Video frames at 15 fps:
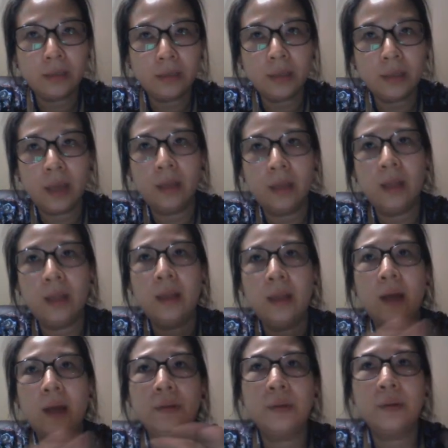and then now
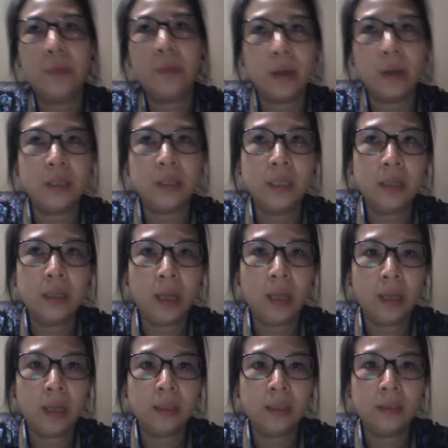the question
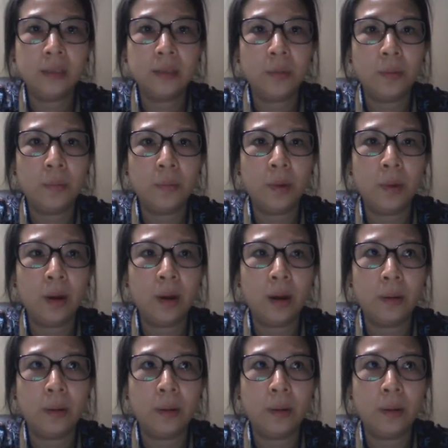is uh,